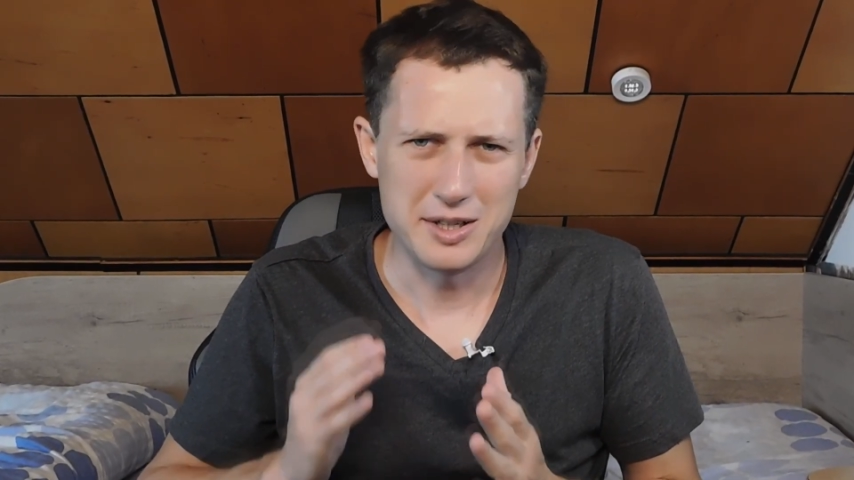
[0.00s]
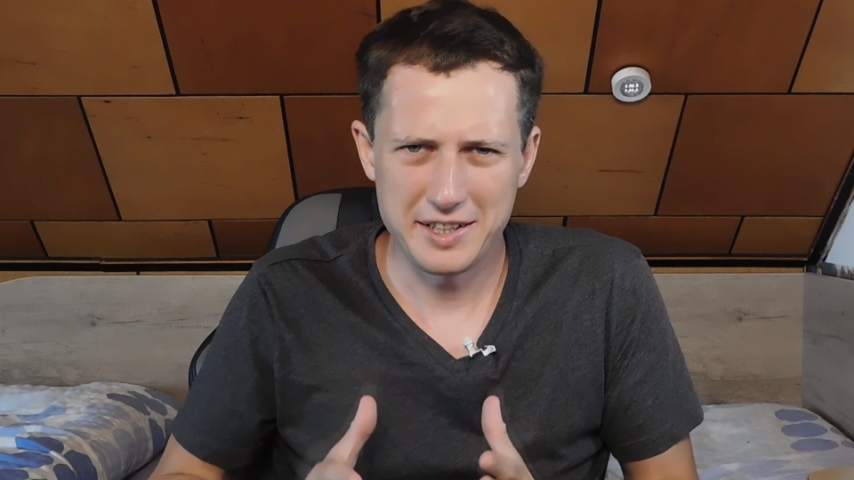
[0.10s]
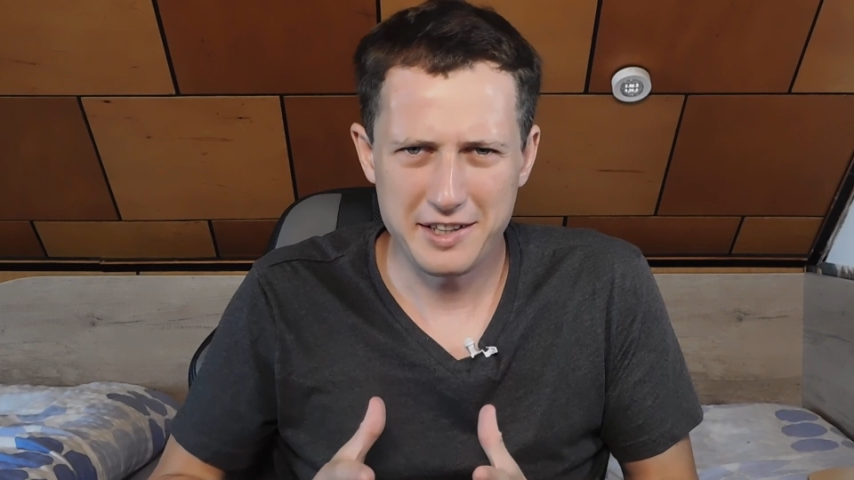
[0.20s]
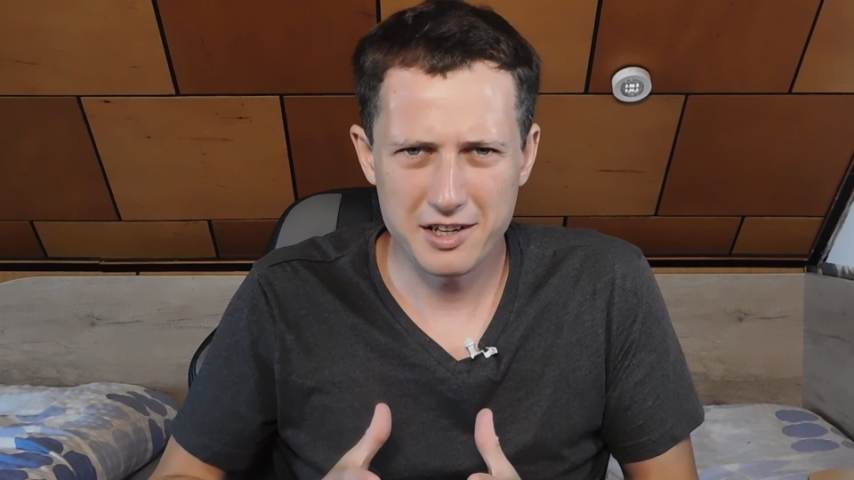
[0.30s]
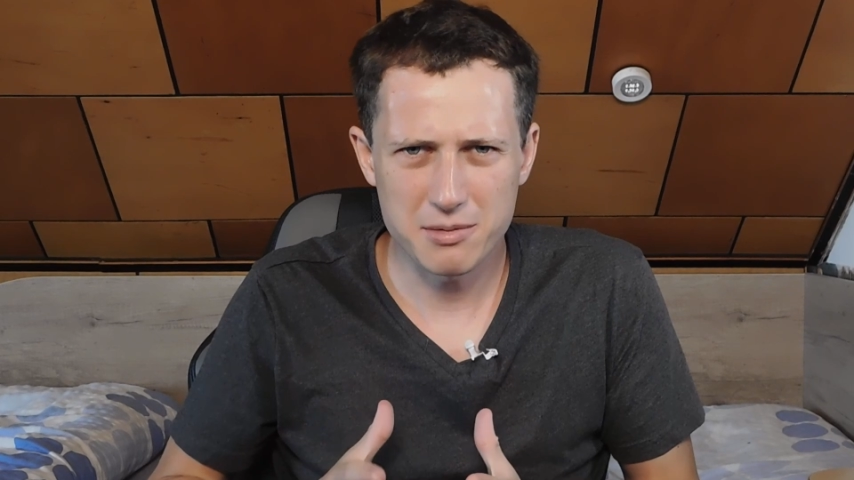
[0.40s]

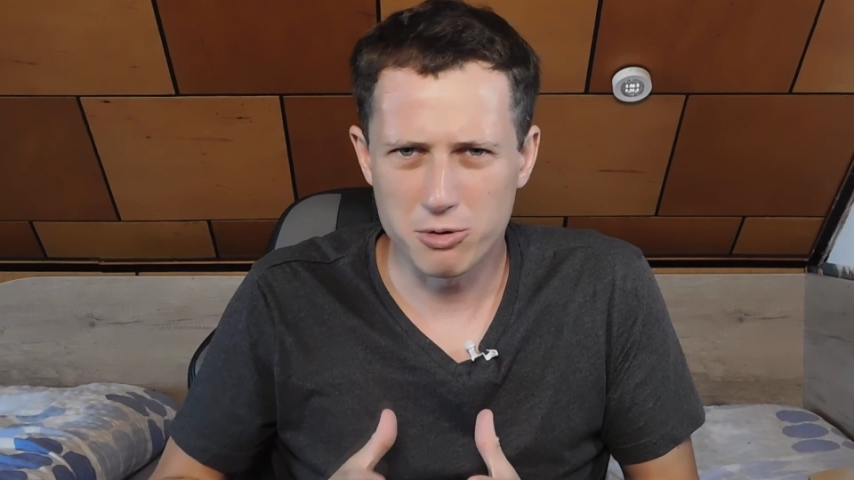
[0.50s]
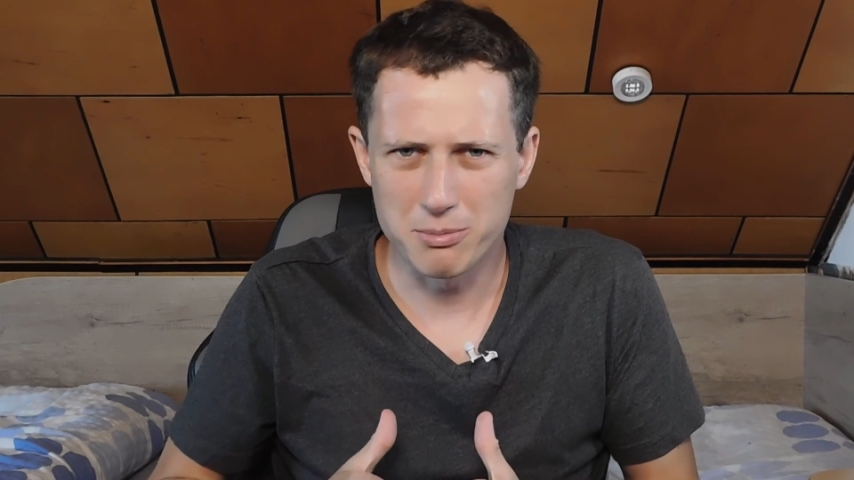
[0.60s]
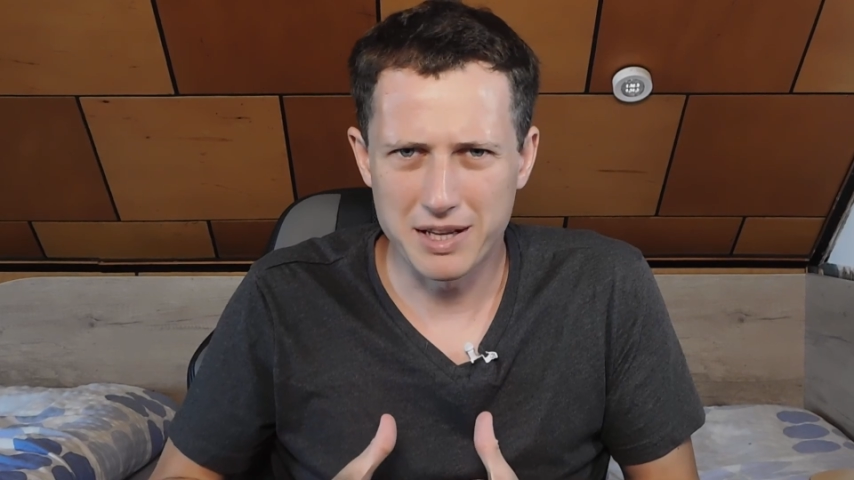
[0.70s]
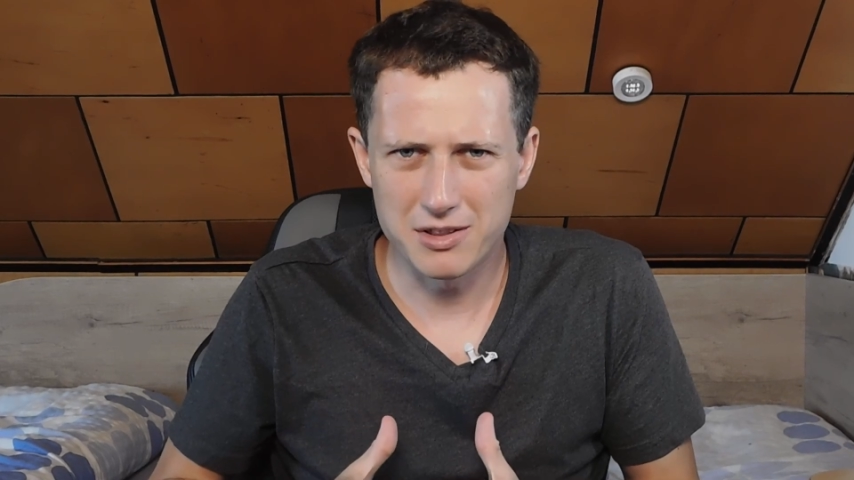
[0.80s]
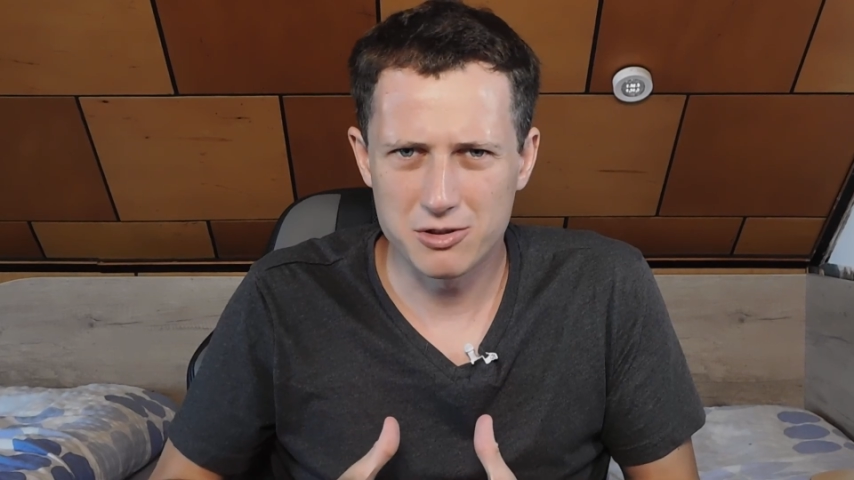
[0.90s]
linear
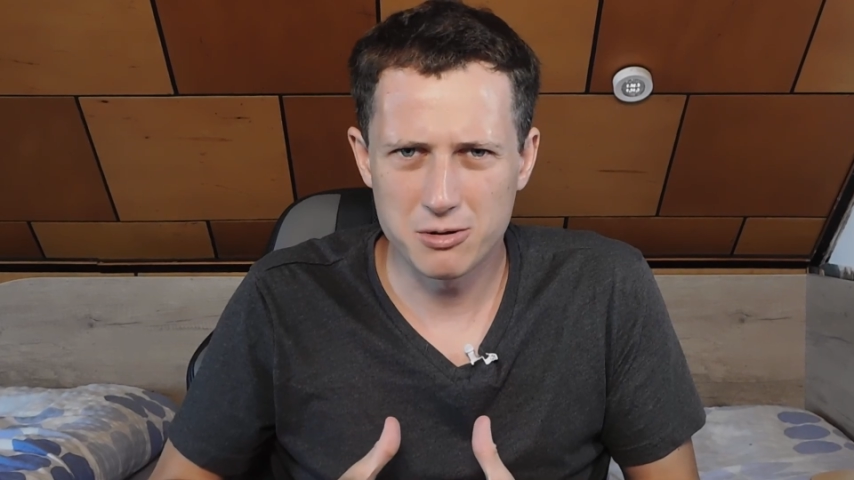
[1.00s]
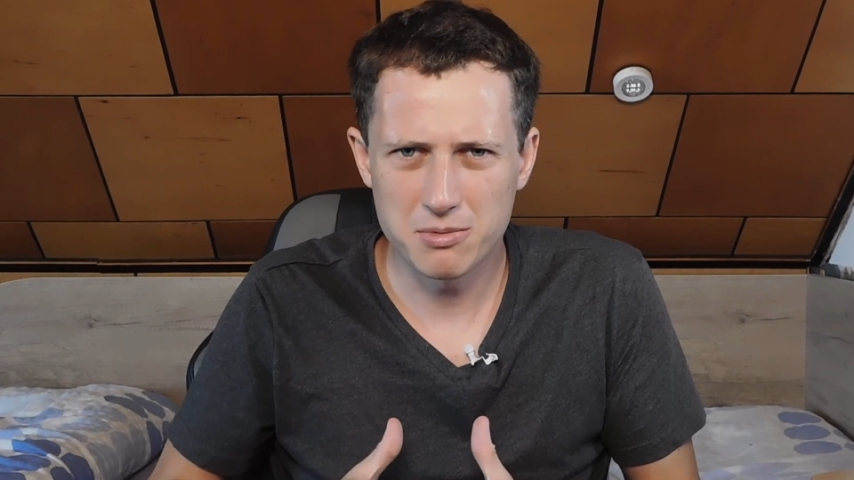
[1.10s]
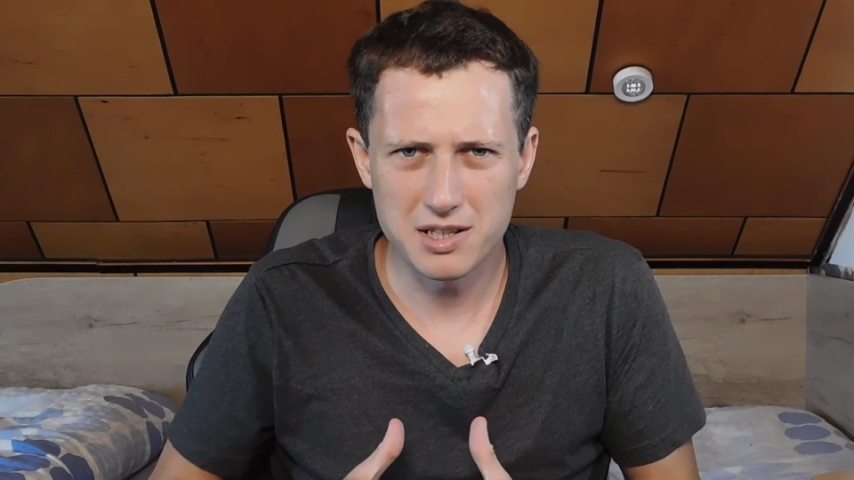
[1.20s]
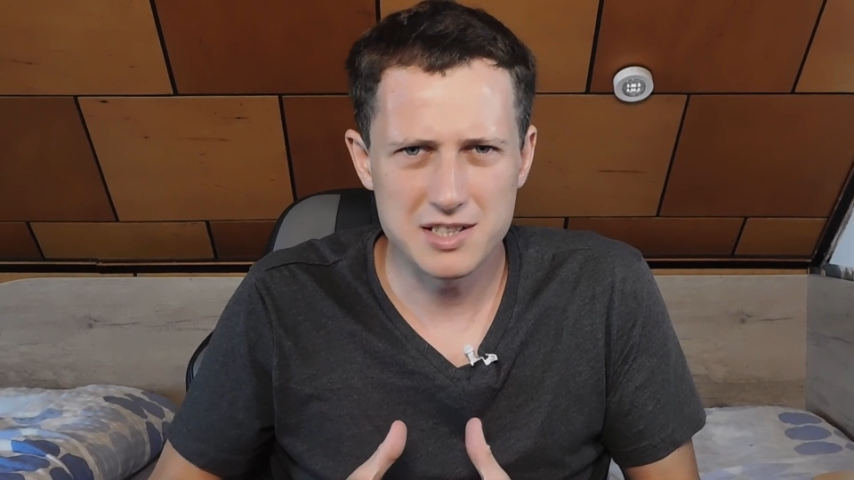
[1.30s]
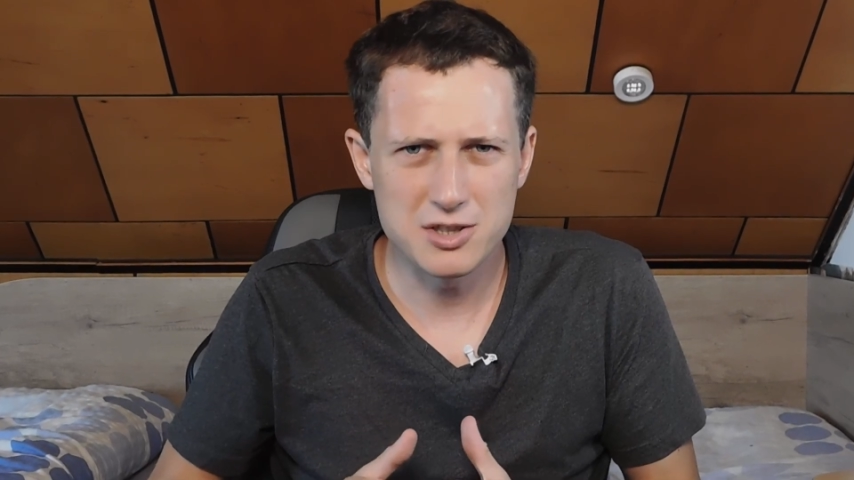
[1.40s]

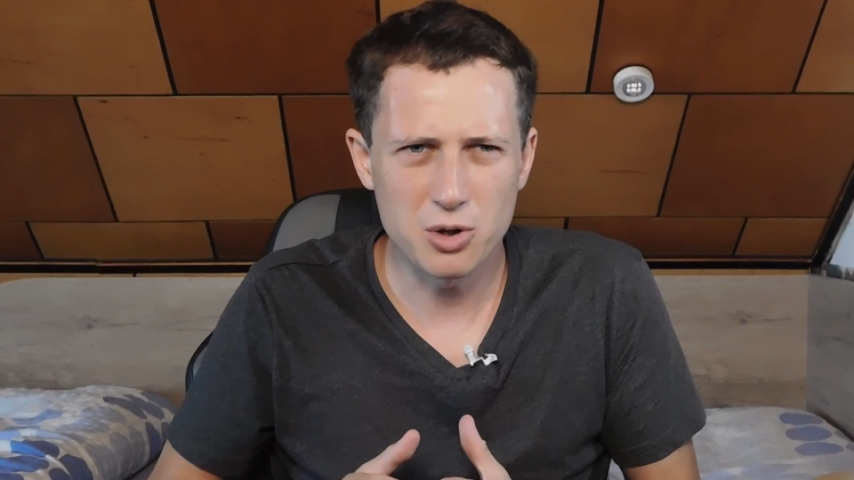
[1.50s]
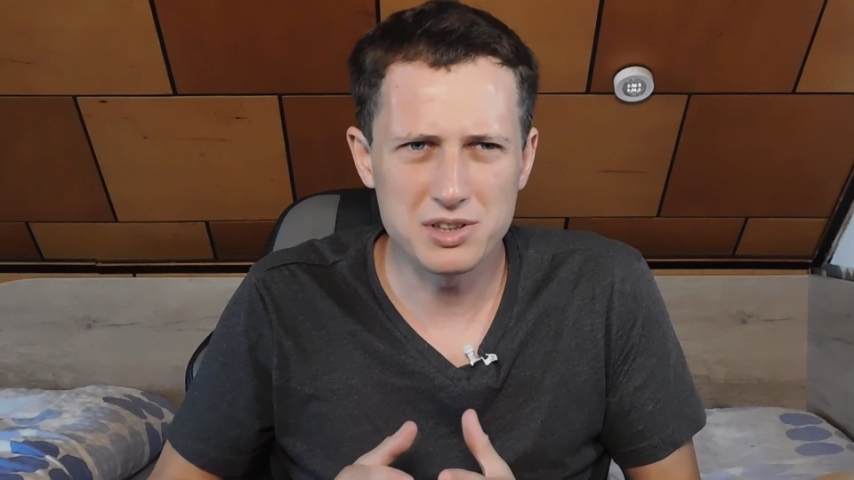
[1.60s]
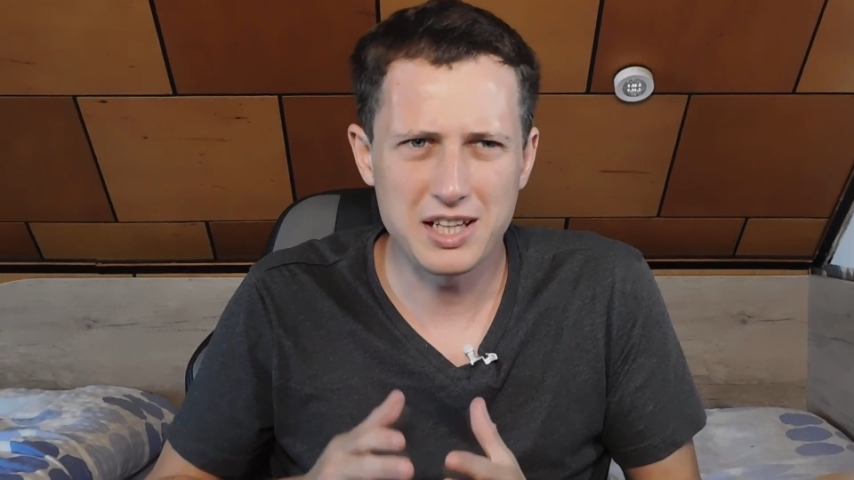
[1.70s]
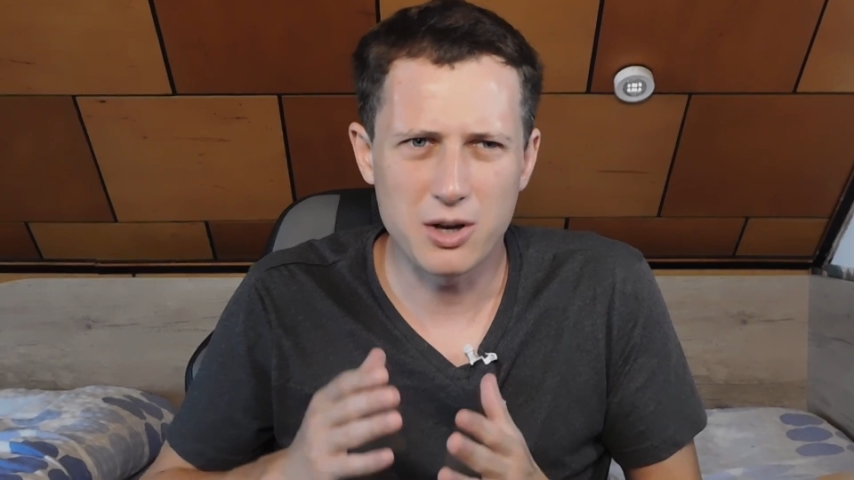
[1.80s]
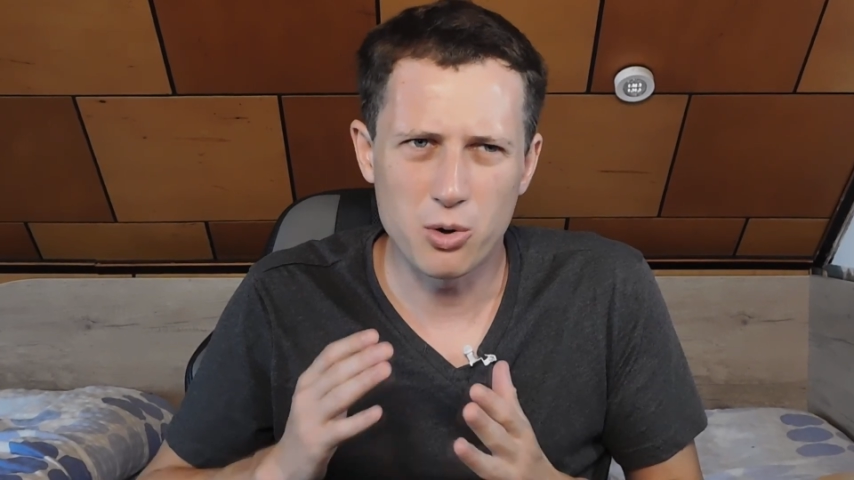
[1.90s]
momentum is not the